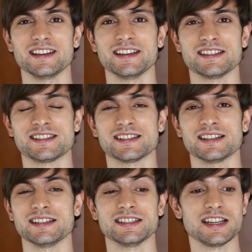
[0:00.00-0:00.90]
it's
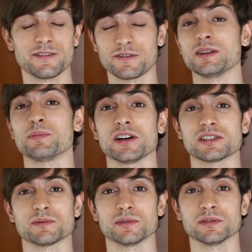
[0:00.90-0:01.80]
definitely
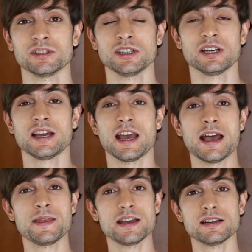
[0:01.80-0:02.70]
possible.
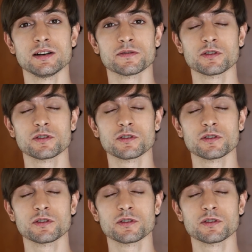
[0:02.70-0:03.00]
And then, of